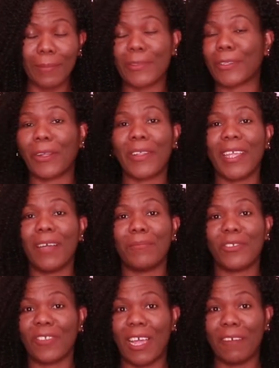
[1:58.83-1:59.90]
I'm sorry,
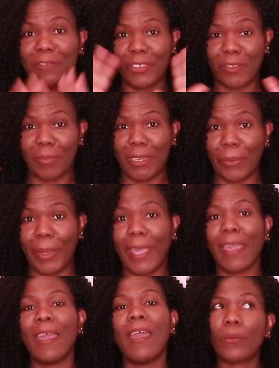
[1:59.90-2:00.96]
I'm just, I've just been
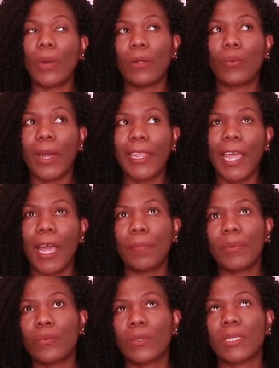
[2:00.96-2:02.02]
away. Well, what
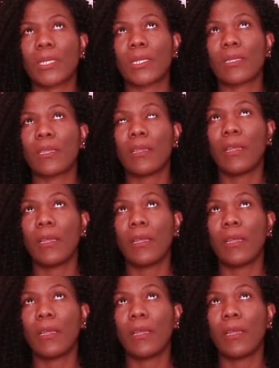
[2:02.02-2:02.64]
happened was